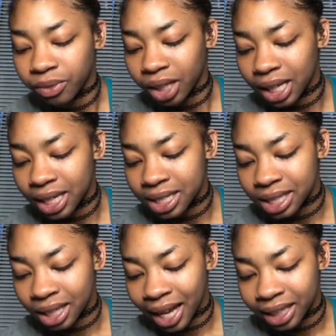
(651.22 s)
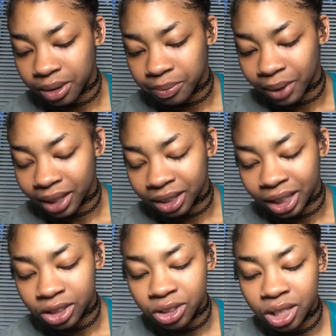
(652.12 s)
It is like
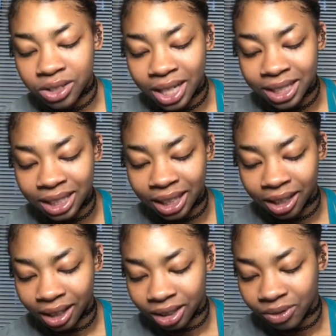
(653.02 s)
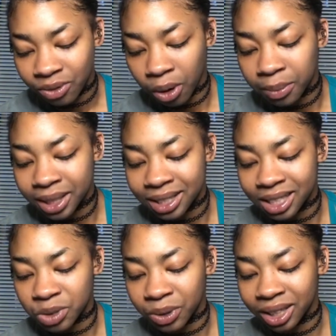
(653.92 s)
Michelangelo's idea that the form
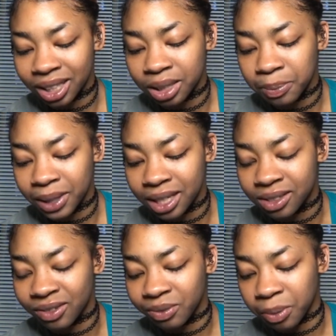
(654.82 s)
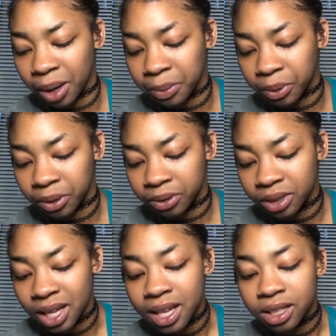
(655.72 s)
exists within the piece of marble.
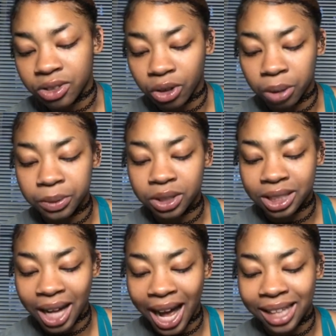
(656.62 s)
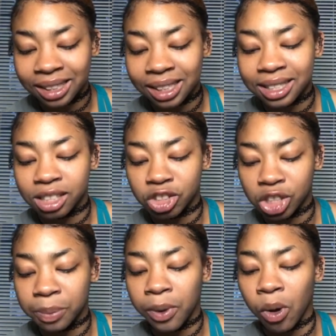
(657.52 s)
The sculptor's task is to
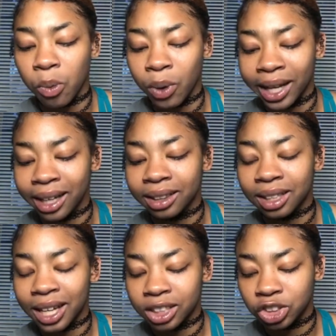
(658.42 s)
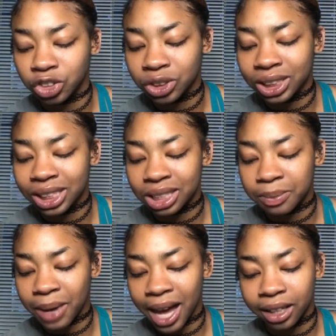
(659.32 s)
chip away at the extraneous
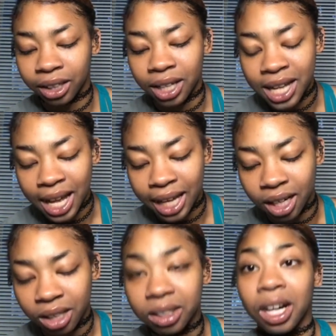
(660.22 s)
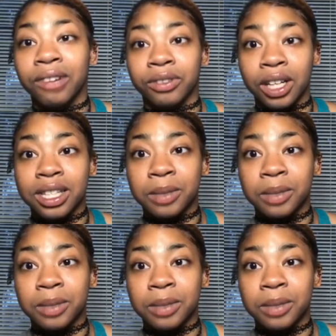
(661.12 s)
matter and uncover its